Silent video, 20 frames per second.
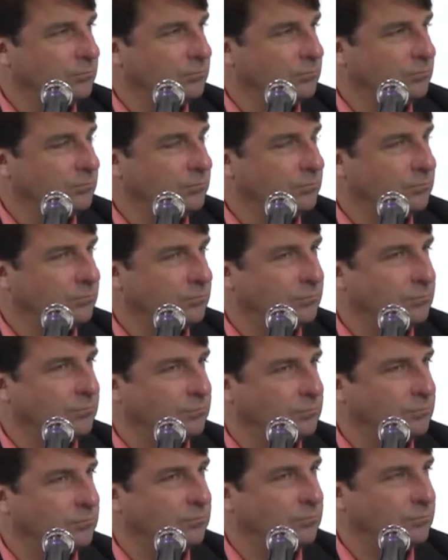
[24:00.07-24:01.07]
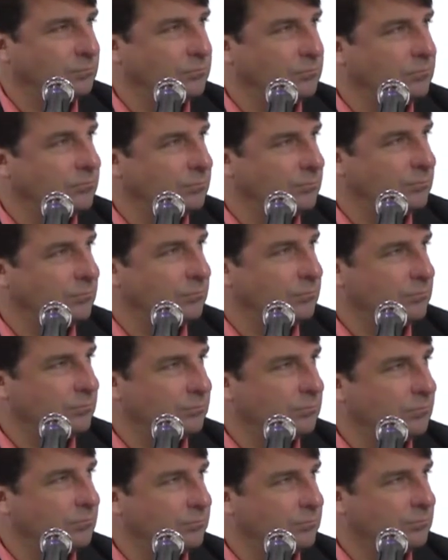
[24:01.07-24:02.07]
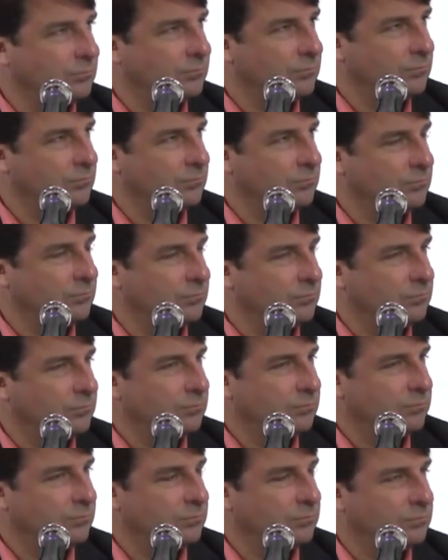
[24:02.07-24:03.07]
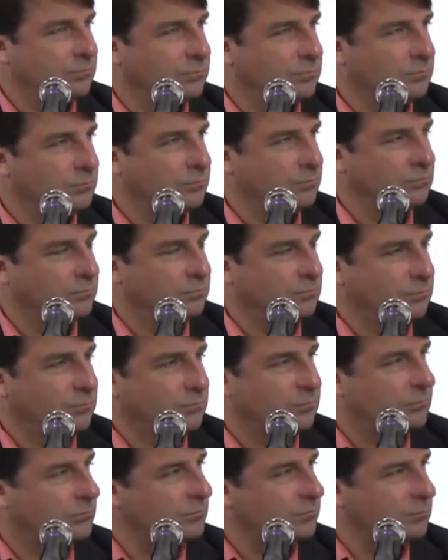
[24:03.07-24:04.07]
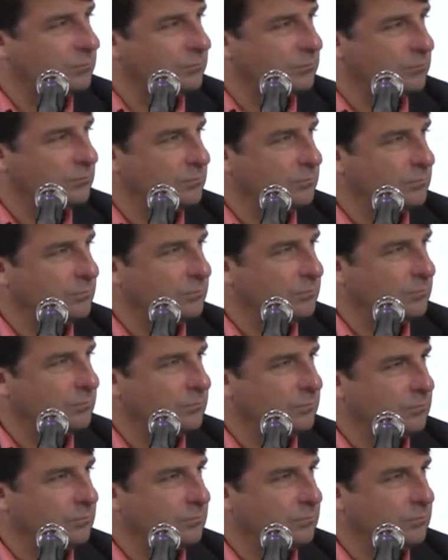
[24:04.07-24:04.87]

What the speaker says: (silent)